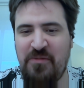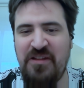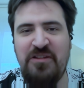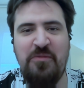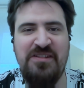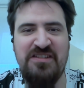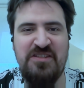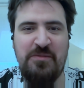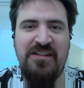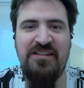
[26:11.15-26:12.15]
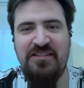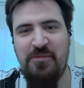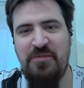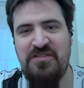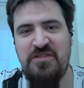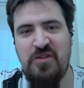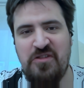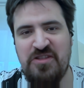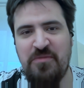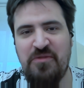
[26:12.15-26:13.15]
Can you please explain a little bit the
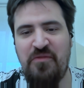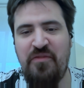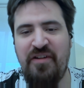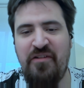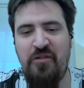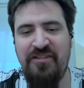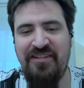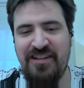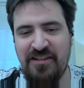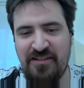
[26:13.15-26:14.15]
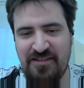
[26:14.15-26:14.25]
concept of fair ordering?